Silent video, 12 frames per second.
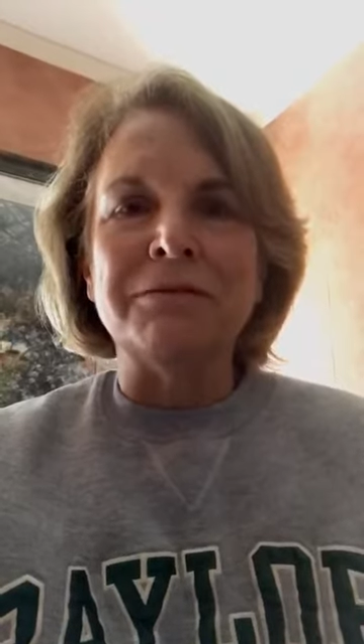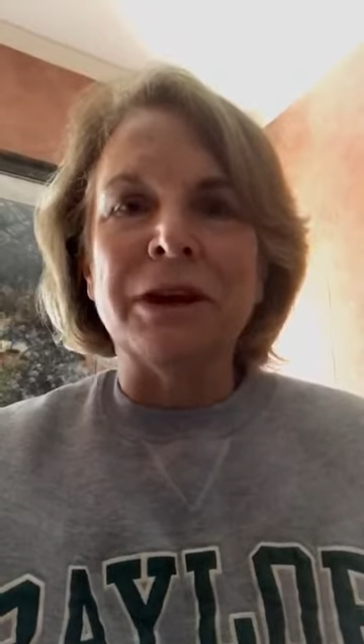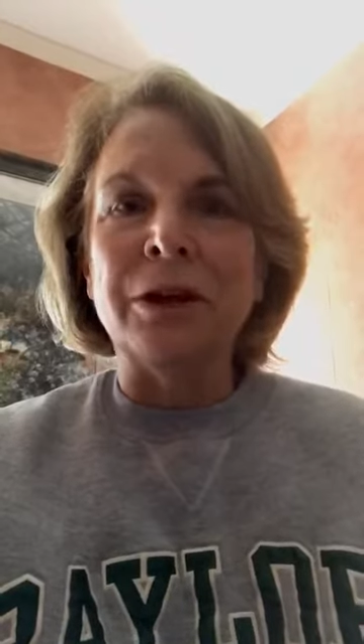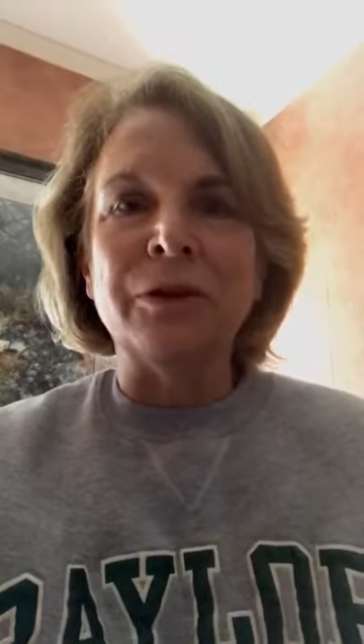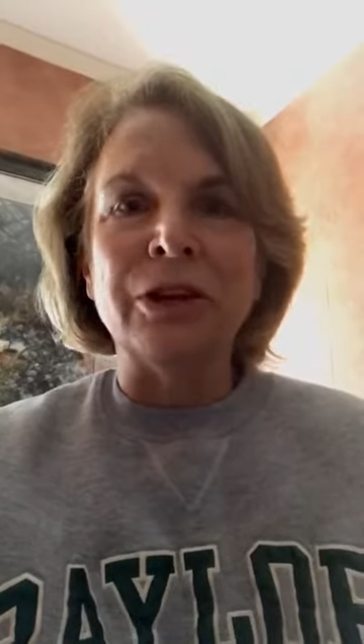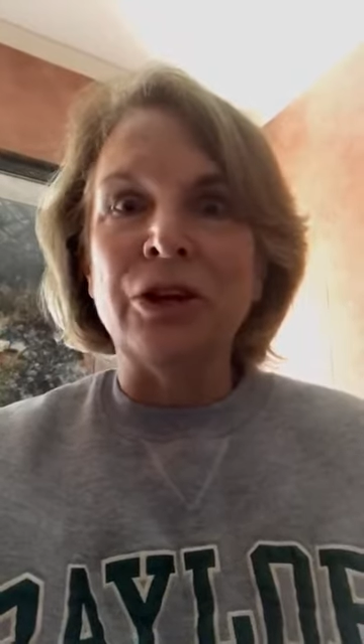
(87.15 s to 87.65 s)

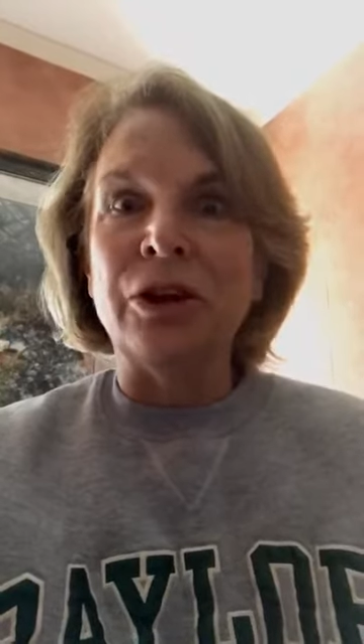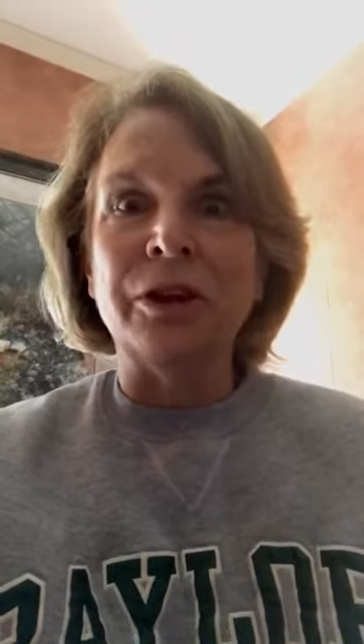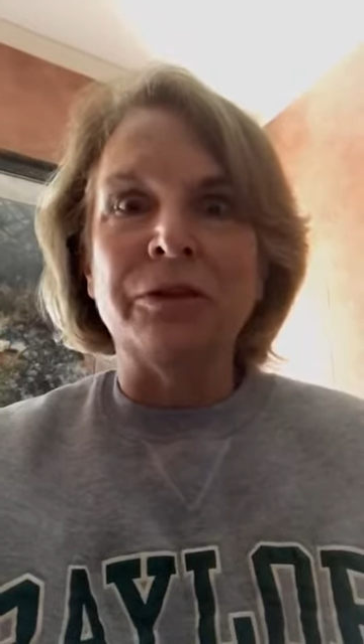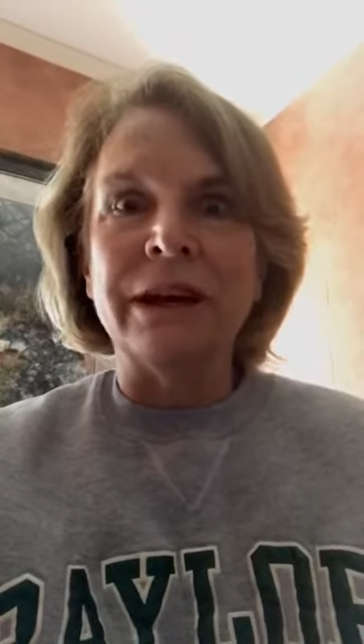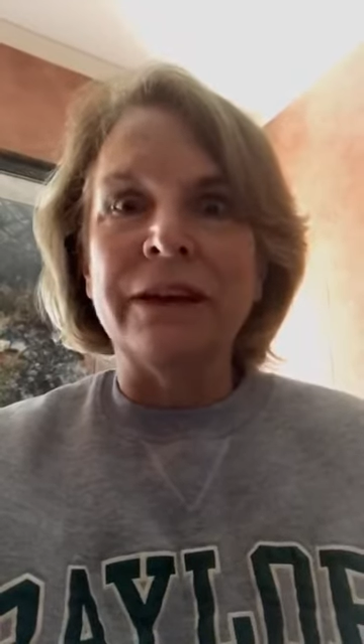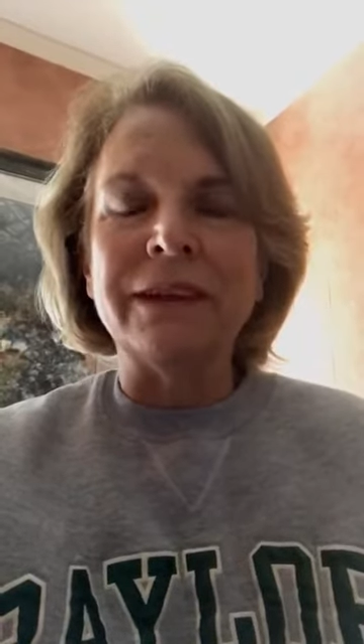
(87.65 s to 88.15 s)
following y'all
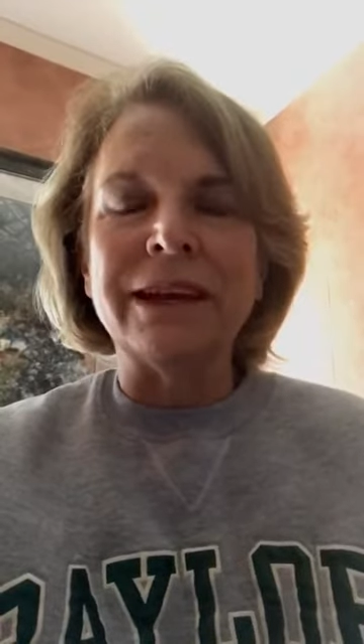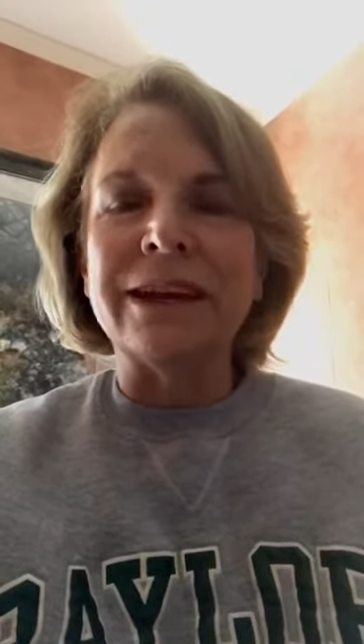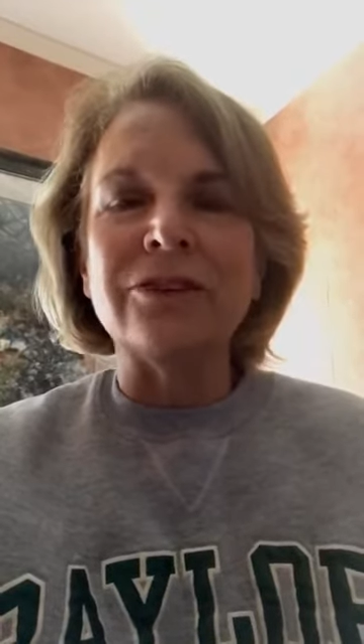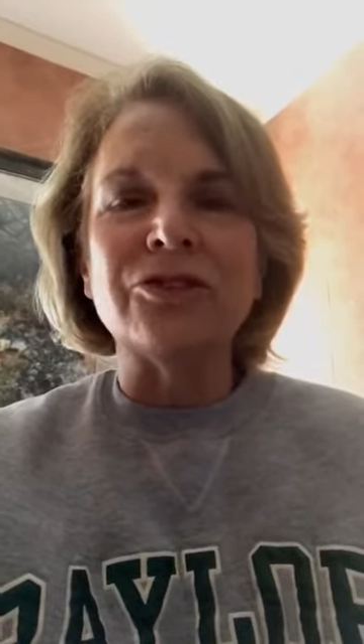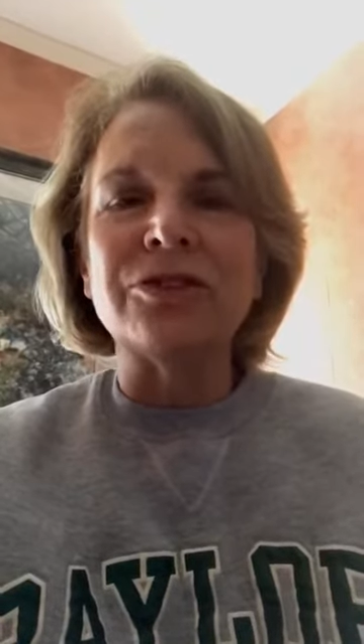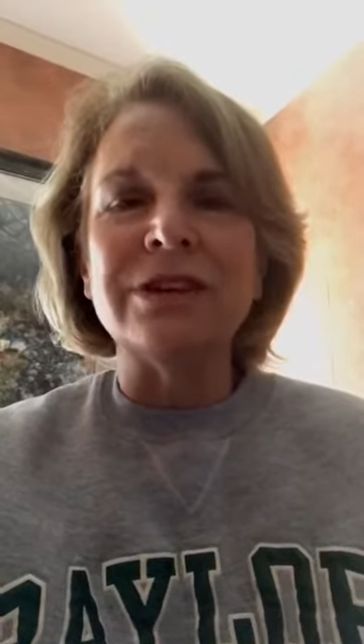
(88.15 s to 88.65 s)
around the
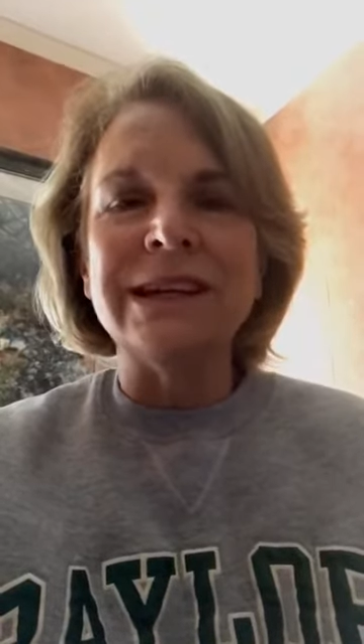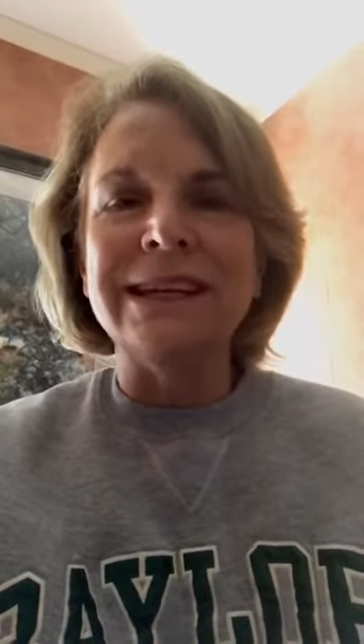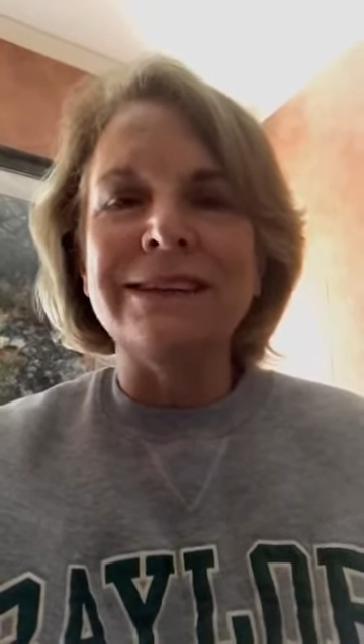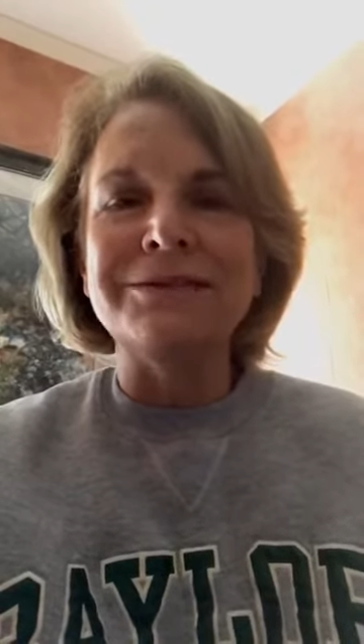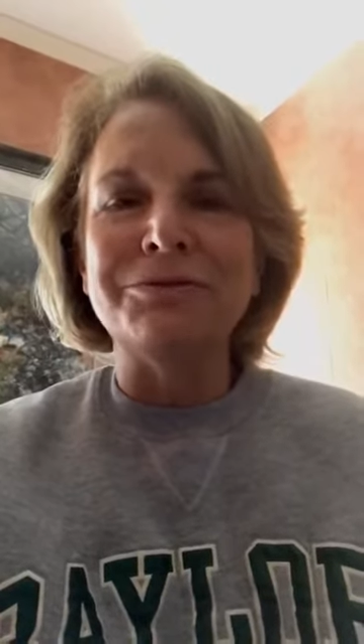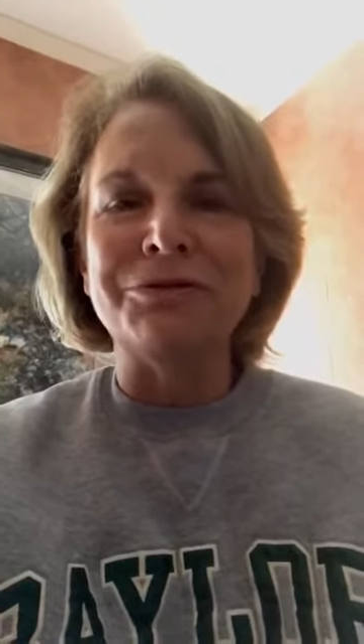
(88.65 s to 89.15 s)

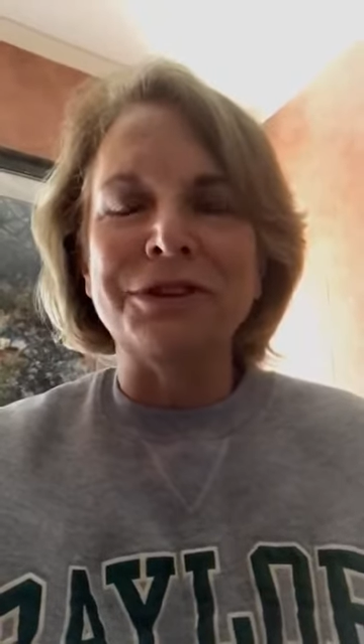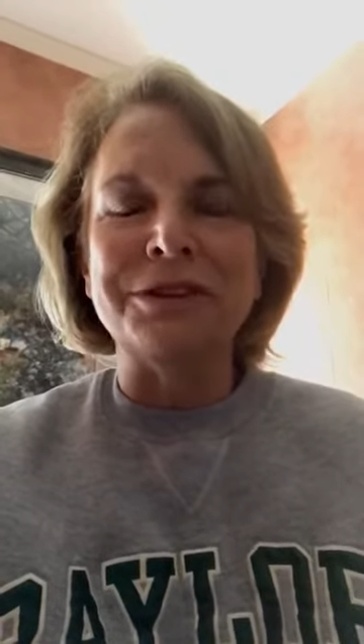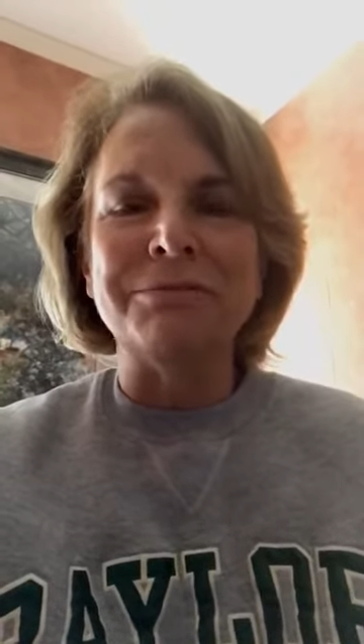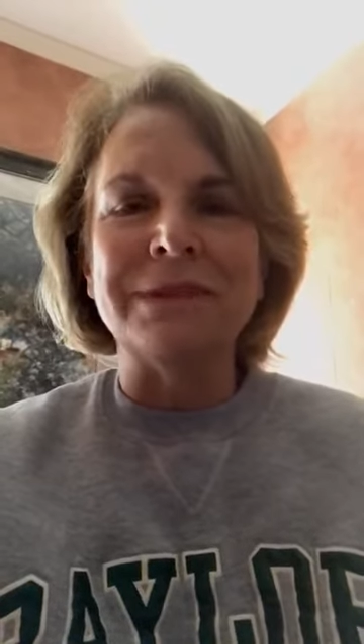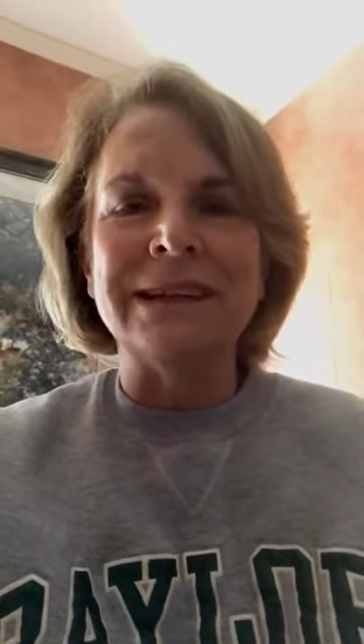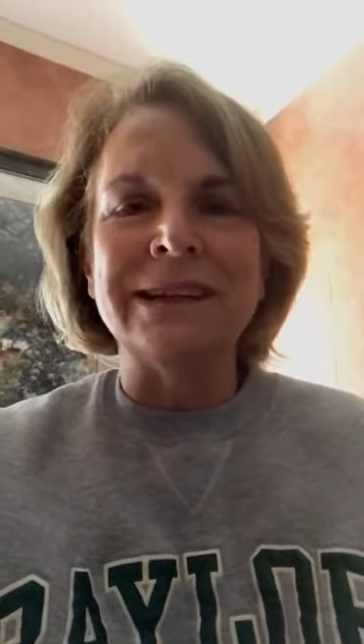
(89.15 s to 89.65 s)
country
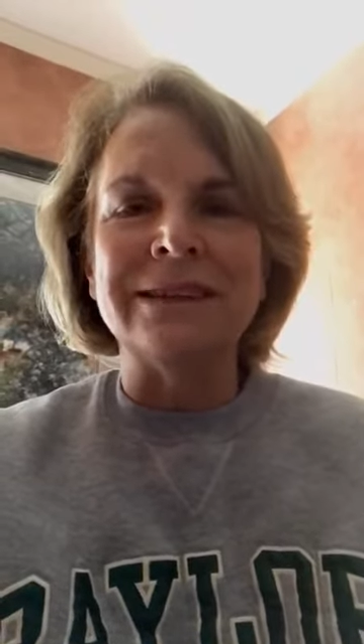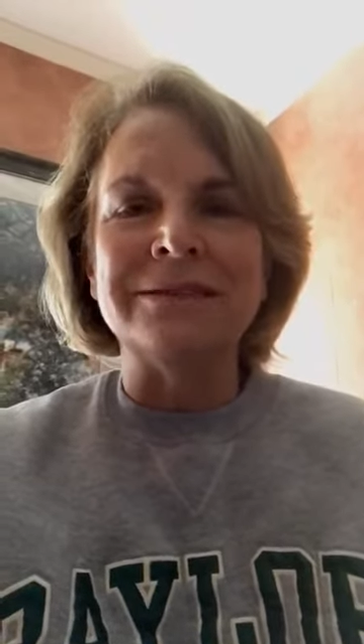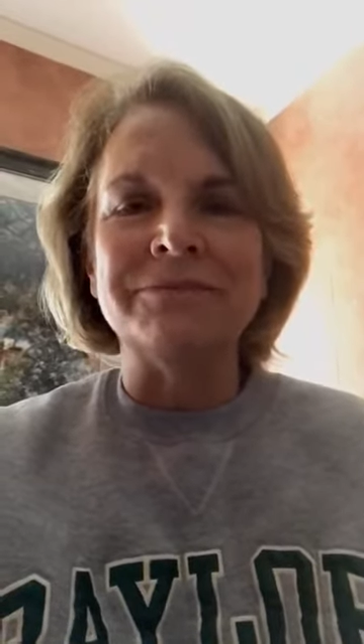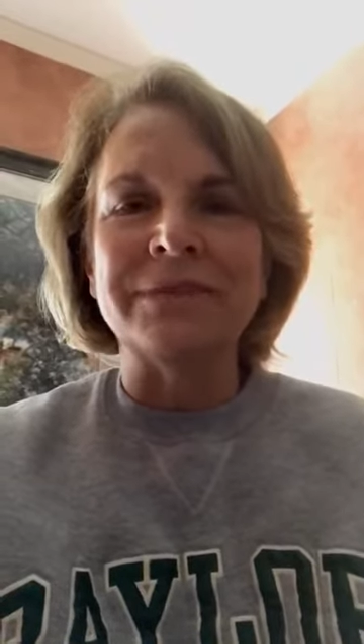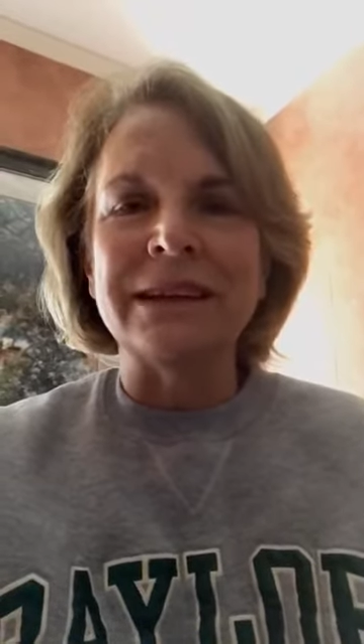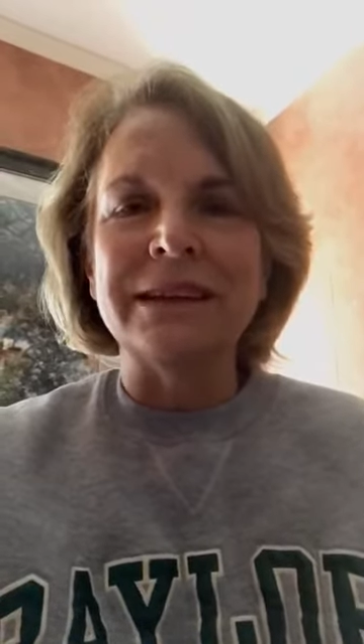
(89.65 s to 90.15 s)
from
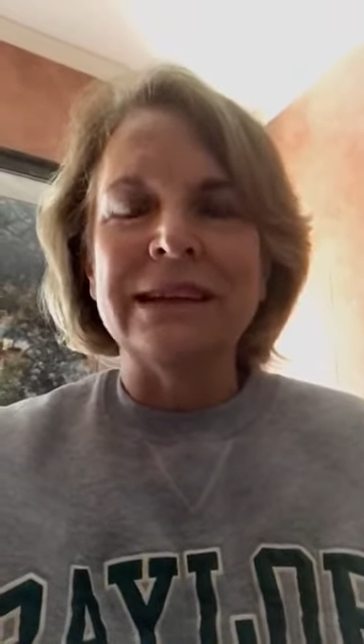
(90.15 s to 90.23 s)
um,